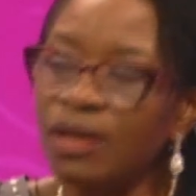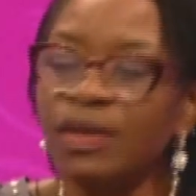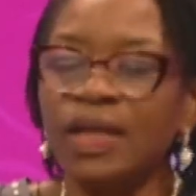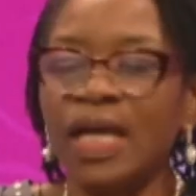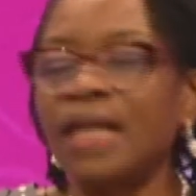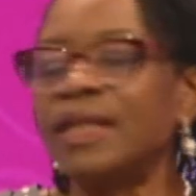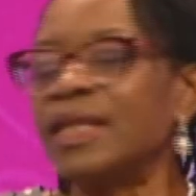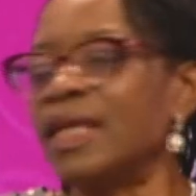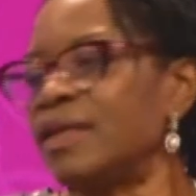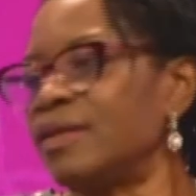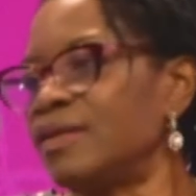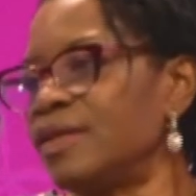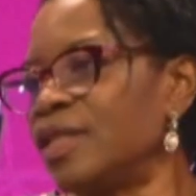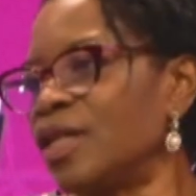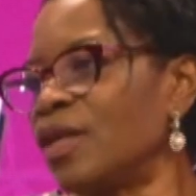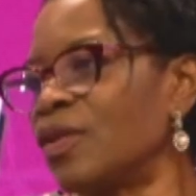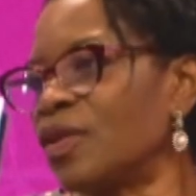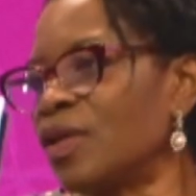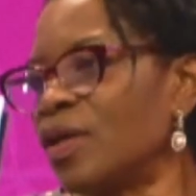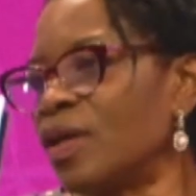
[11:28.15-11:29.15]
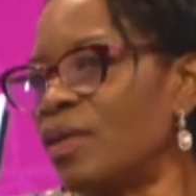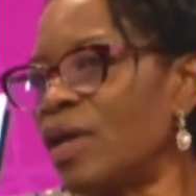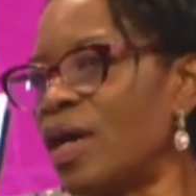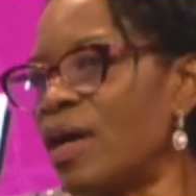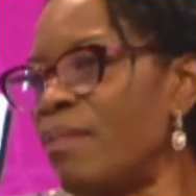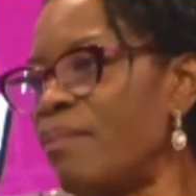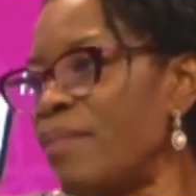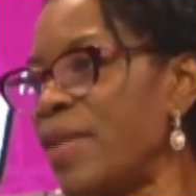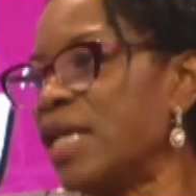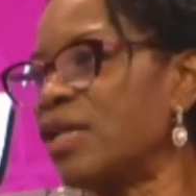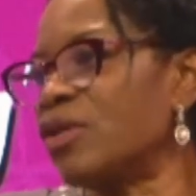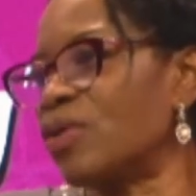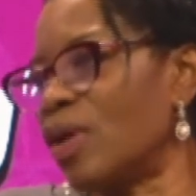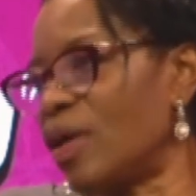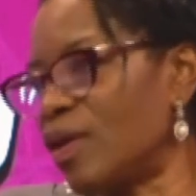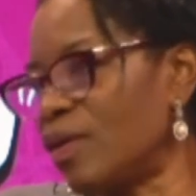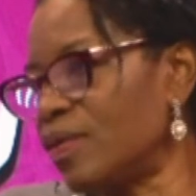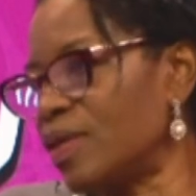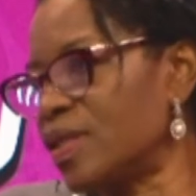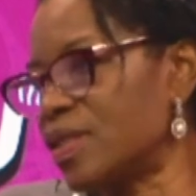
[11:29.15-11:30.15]
And then the other
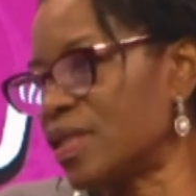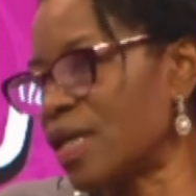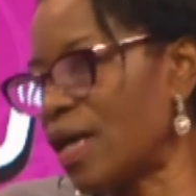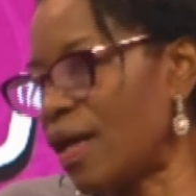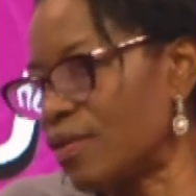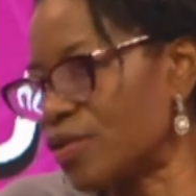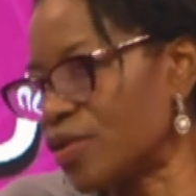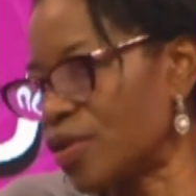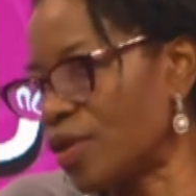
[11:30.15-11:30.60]
mineral is calcium.